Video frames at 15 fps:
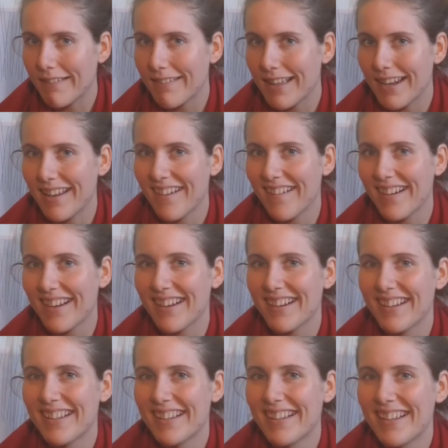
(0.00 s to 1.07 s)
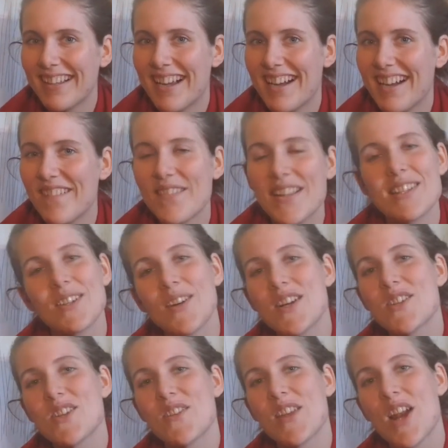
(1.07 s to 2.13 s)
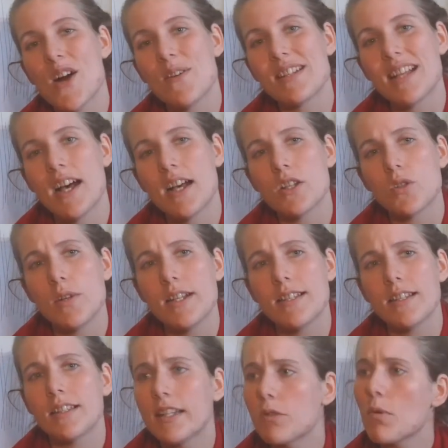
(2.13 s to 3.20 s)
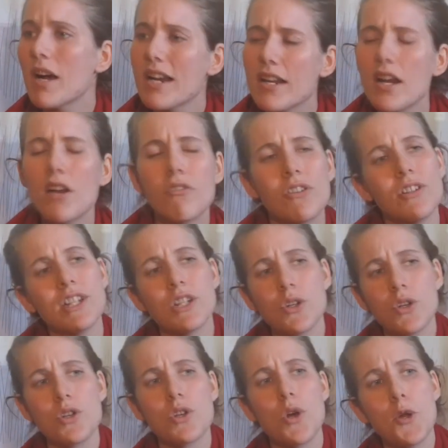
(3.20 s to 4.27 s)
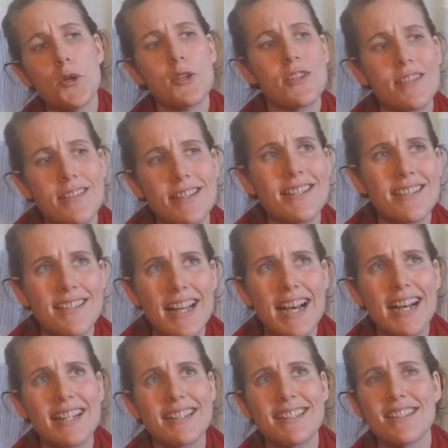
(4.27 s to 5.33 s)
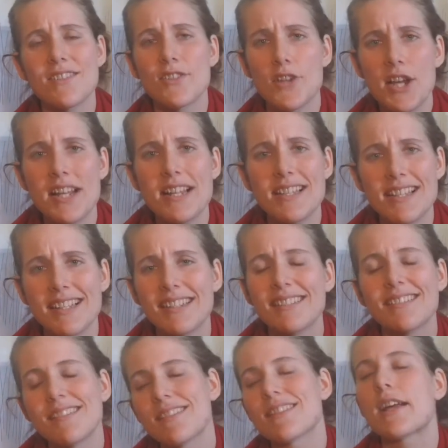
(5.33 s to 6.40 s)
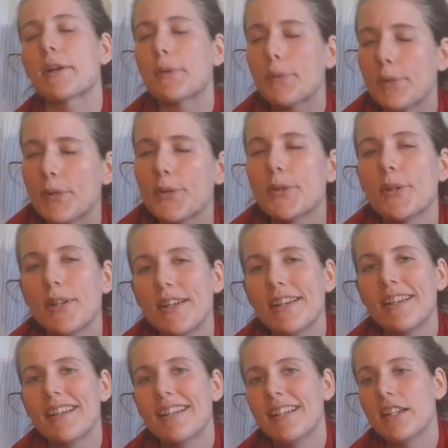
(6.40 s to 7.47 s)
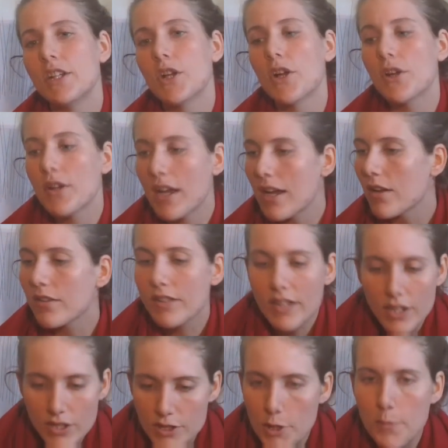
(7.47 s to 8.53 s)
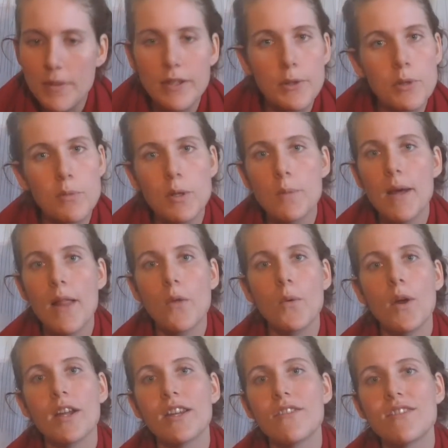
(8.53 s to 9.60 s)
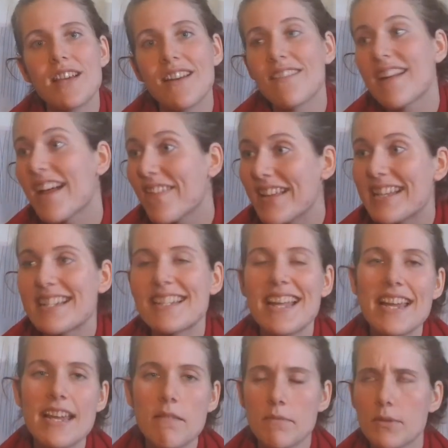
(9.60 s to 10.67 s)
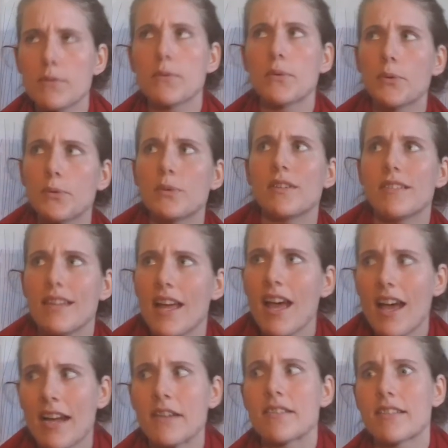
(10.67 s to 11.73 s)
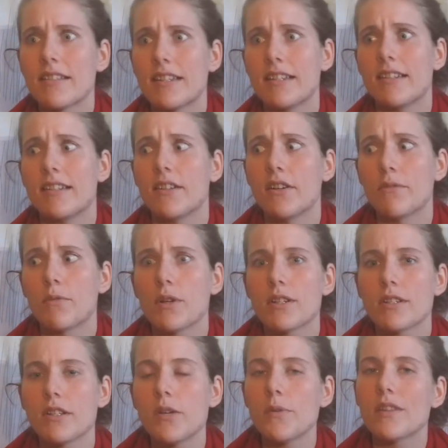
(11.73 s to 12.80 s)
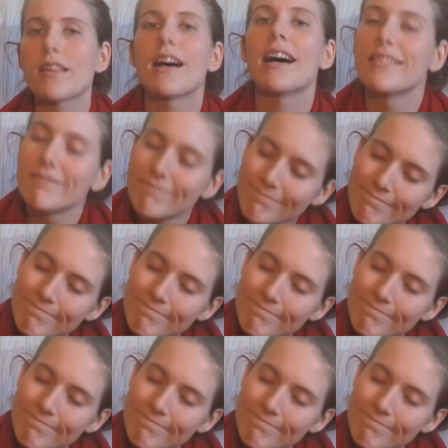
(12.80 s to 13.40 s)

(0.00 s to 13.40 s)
in that area. That's a question that I was asked recently. Why did I really not notice this last transit? And it's like, well, you know, can you tell me a little bit about the work you've done around these themes? It's all, yeah, actually, you know, I've worked a lot with that.